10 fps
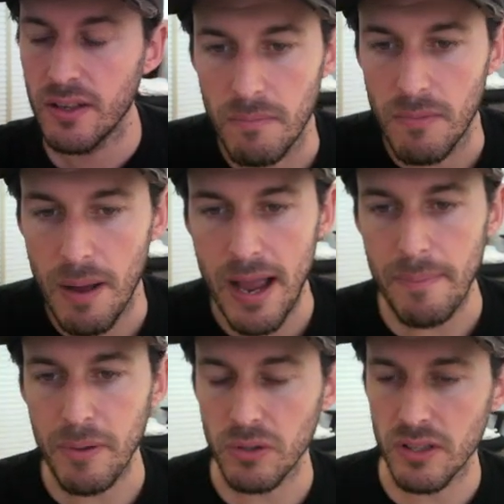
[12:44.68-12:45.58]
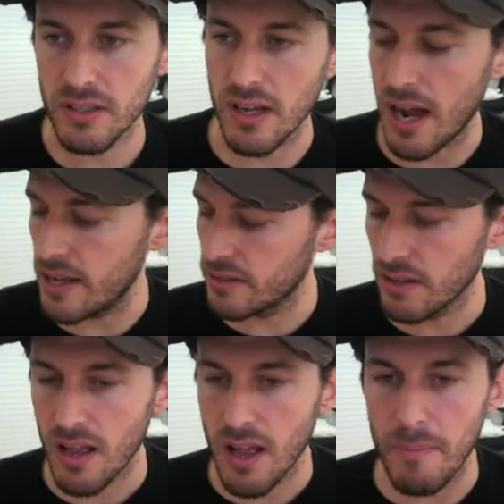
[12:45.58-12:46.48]
I'm happy with the
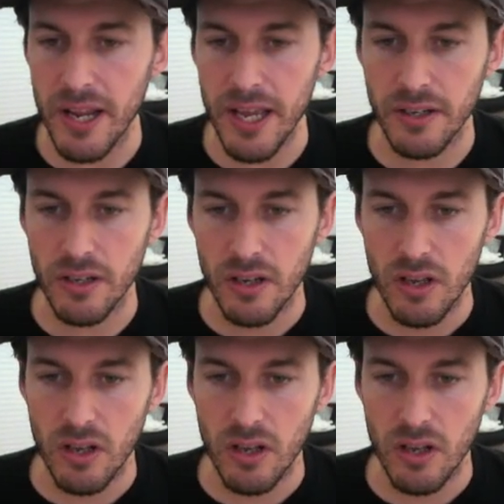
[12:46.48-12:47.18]
size. I'm going to hit